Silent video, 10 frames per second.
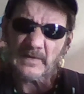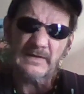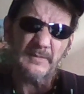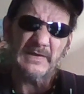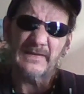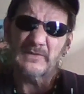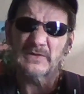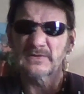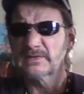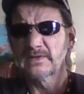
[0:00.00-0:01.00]
Let me give
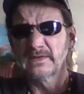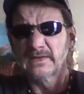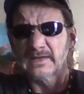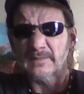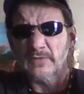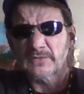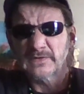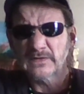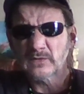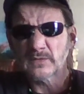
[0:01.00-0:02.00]
you a couple,
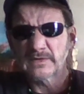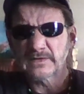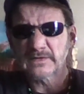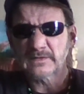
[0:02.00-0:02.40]
3 stories